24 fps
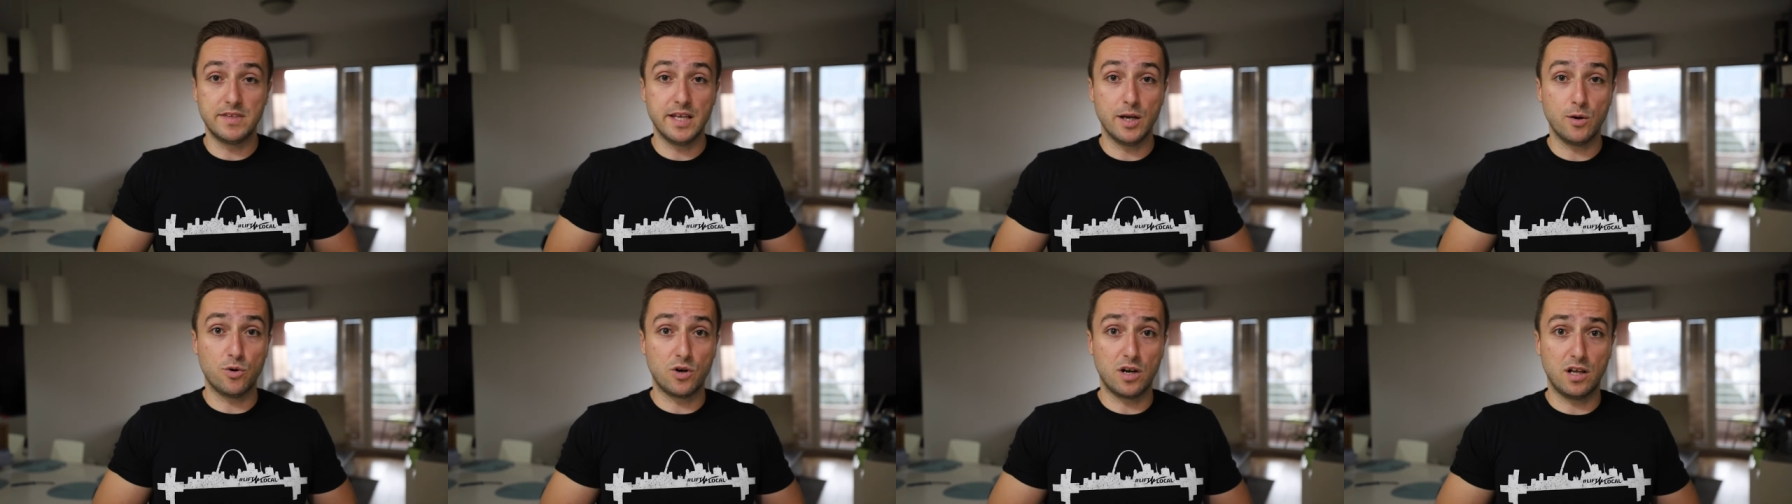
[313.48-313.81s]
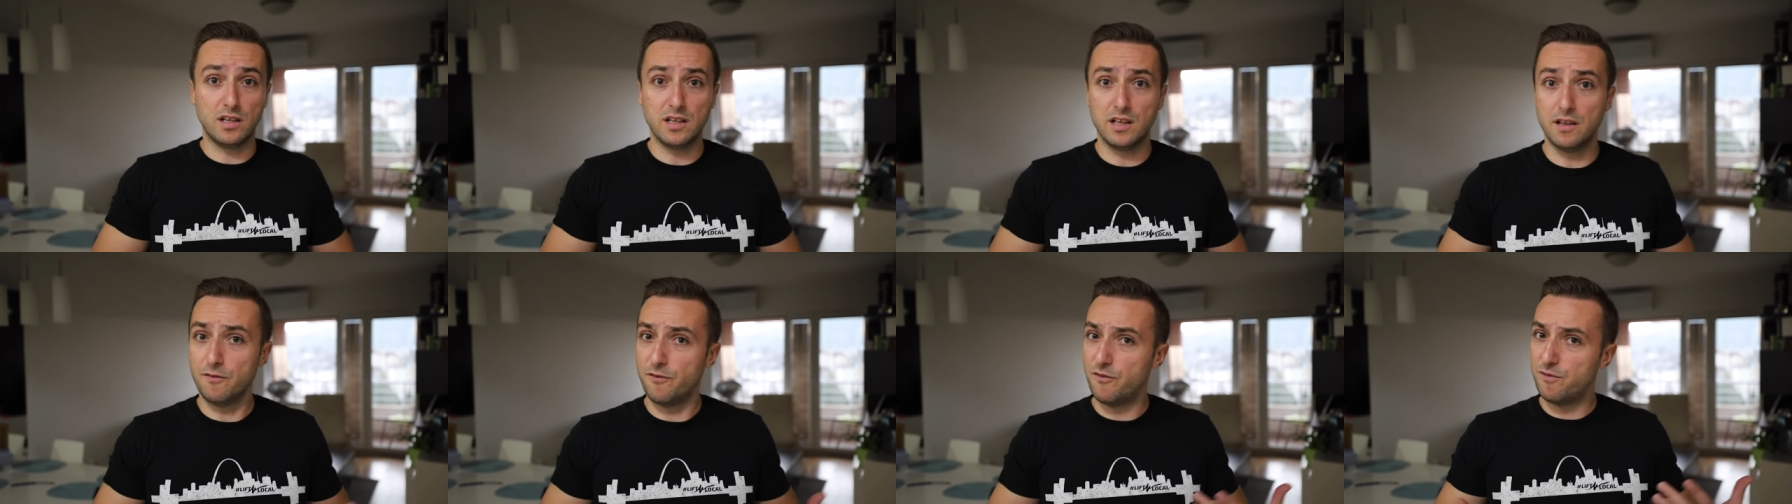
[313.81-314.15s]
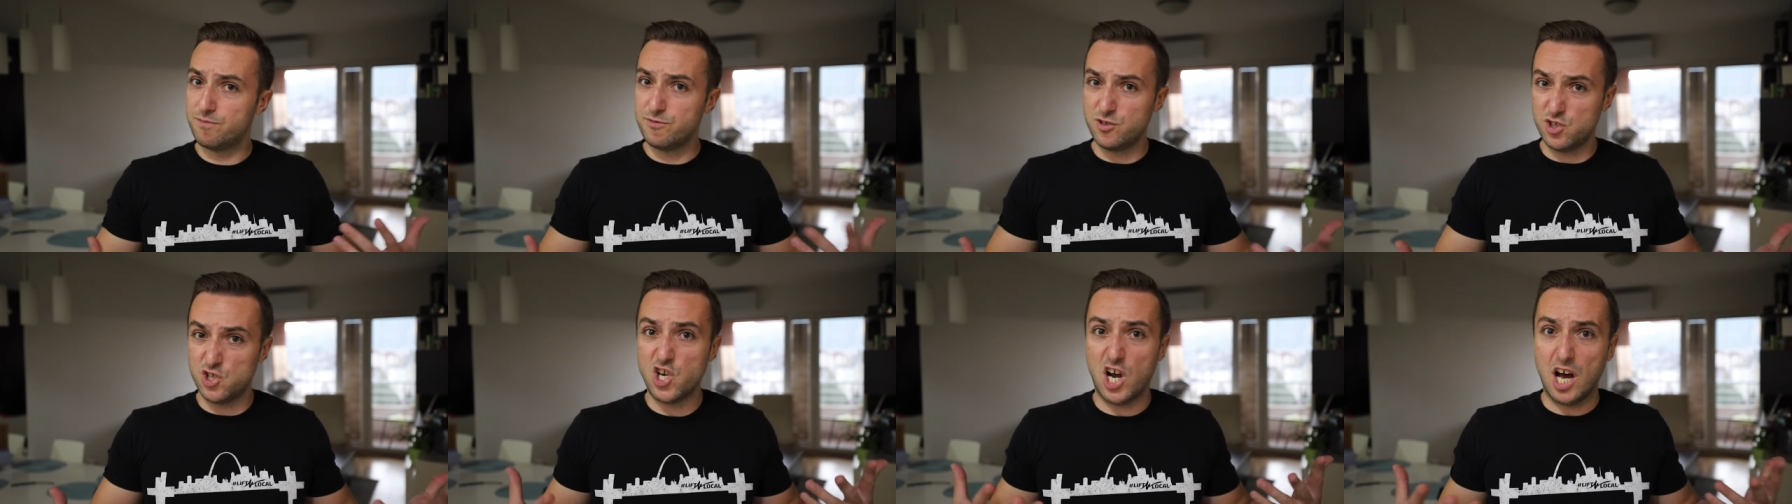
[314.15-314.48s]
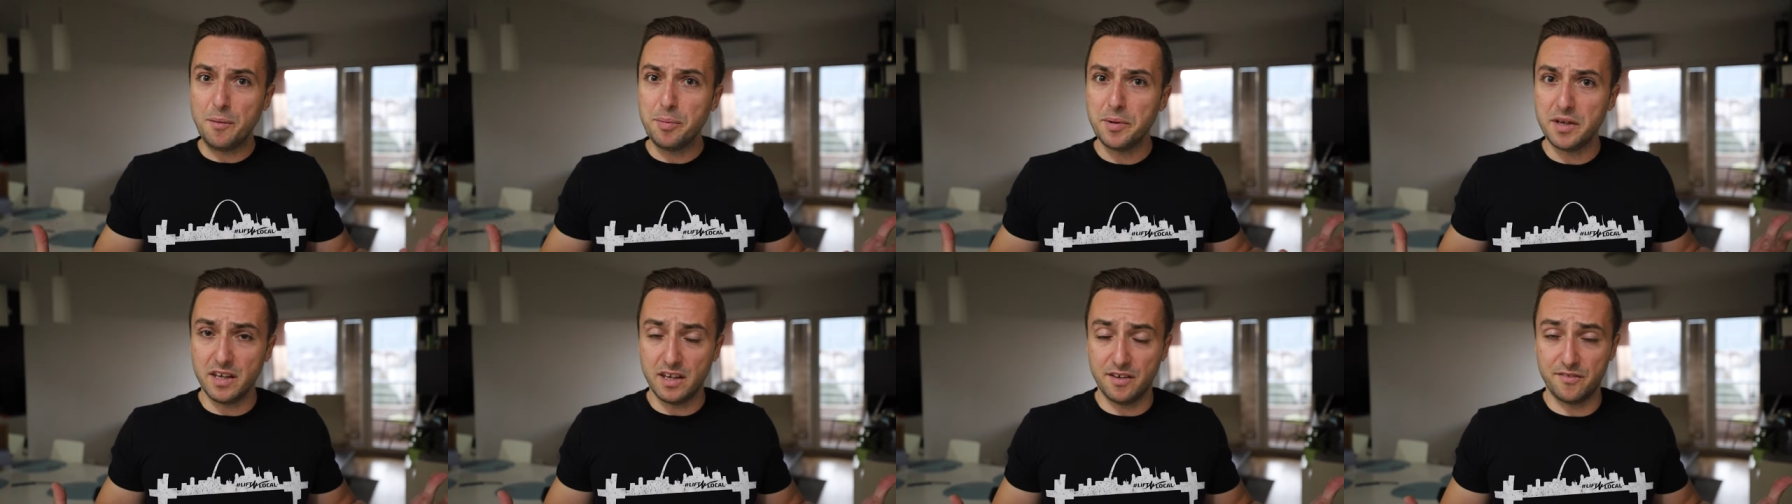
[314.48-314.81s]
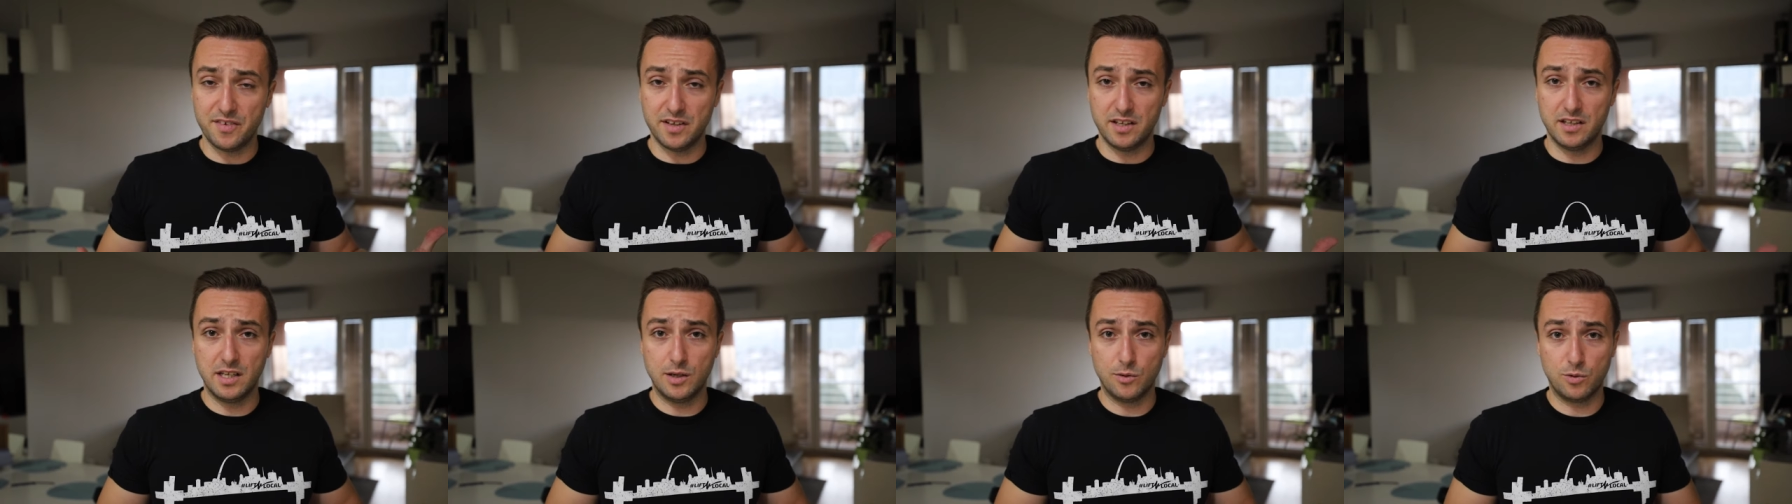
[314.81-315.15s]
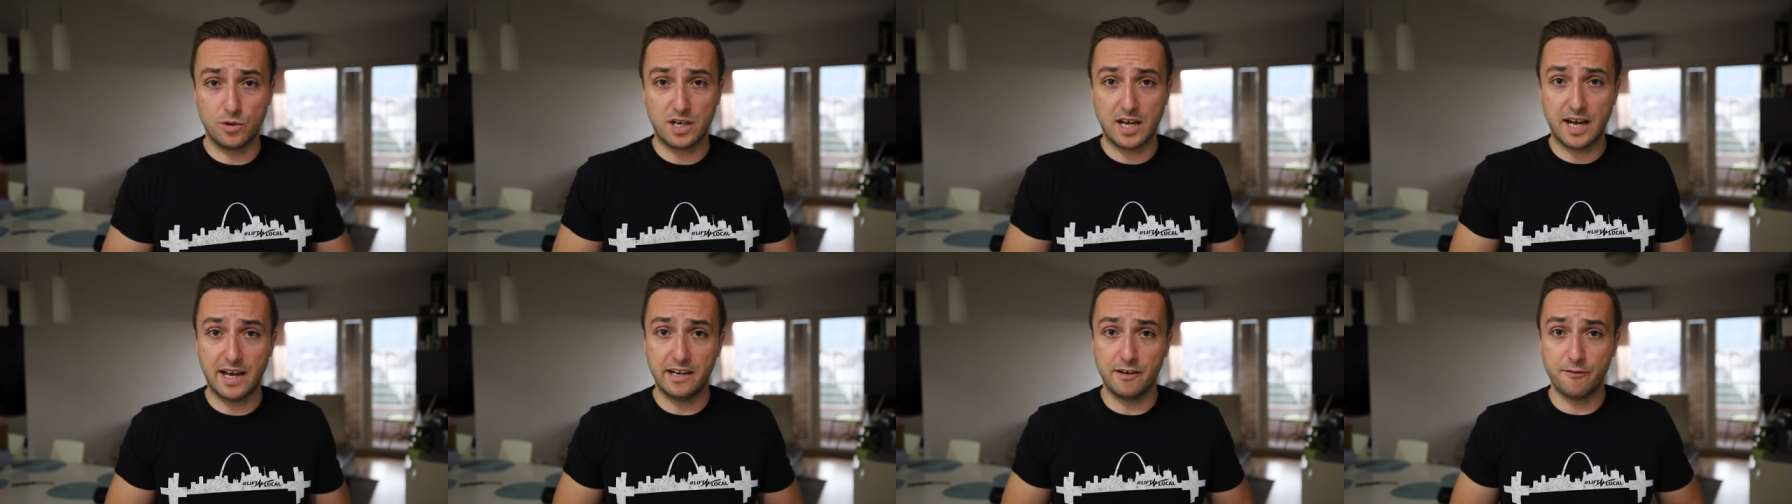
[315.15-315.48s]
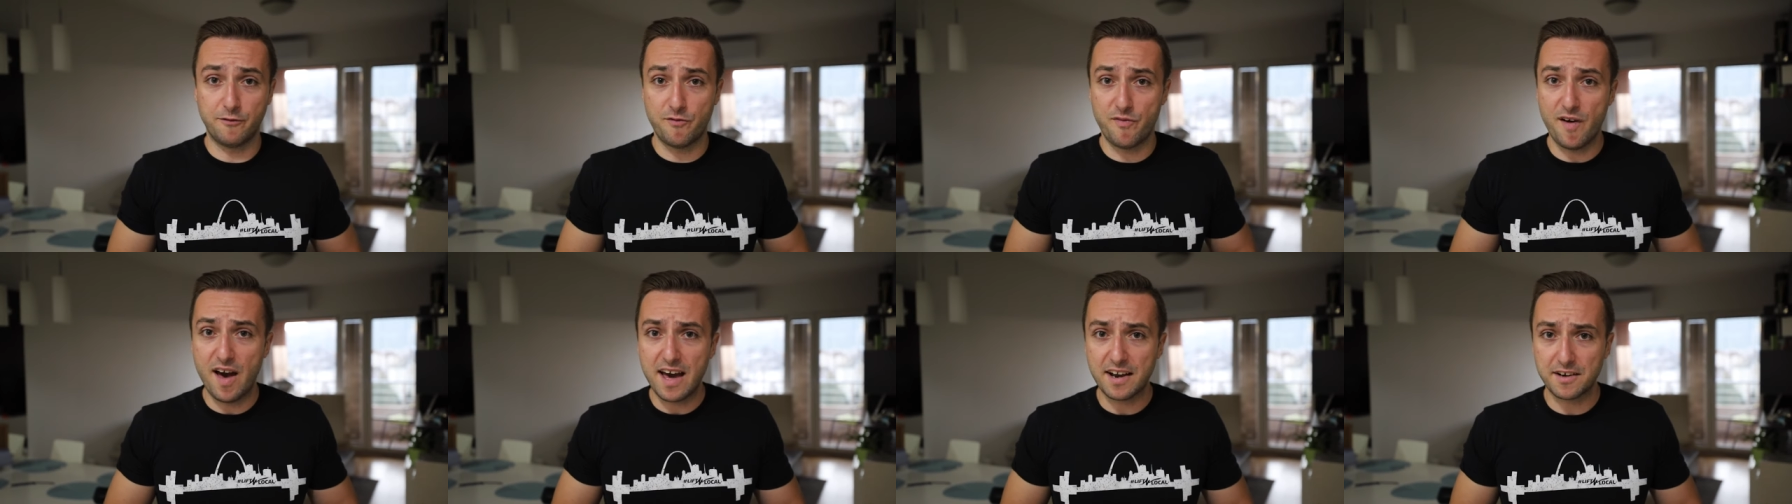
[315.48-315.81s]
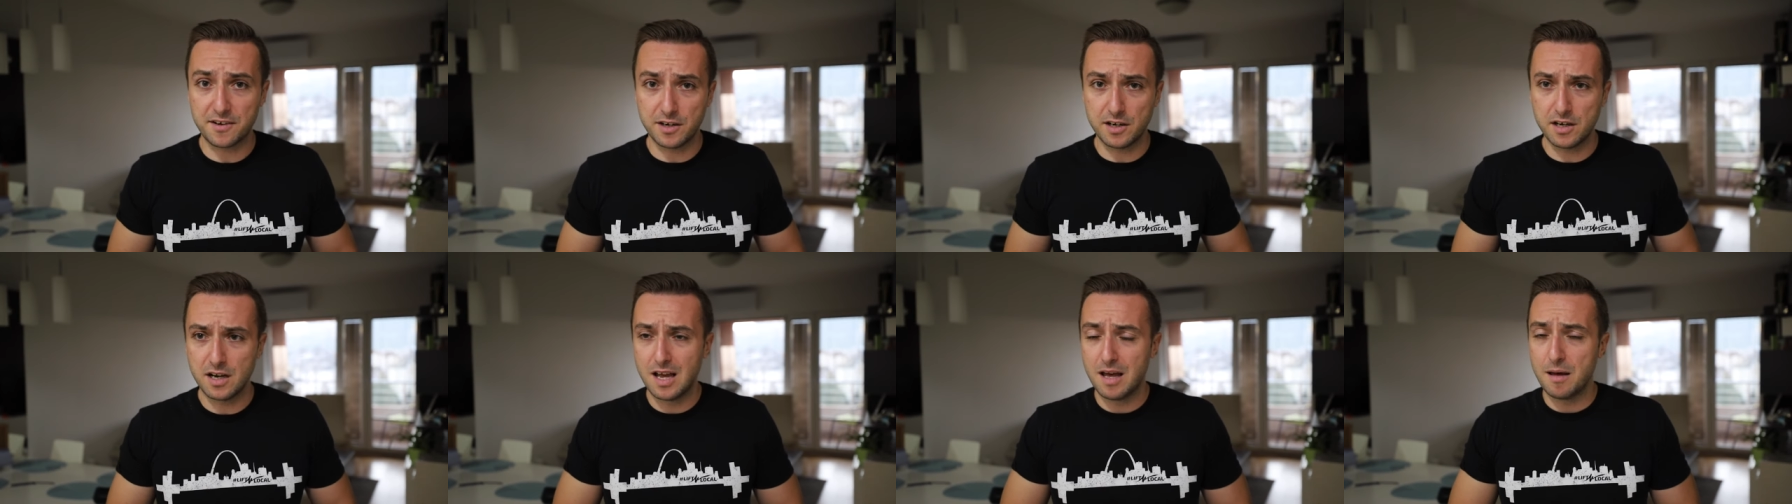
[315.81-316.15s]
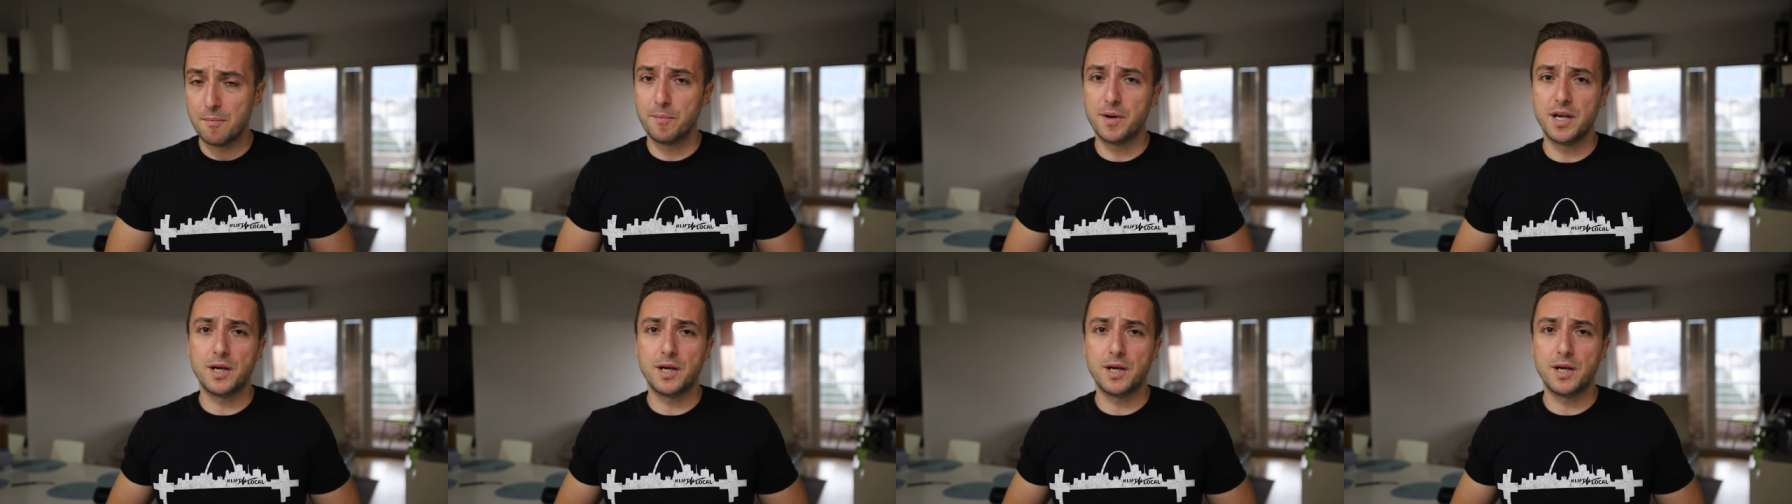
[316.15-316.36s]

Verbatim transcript: they were a little chubby even, they were kind of fatter,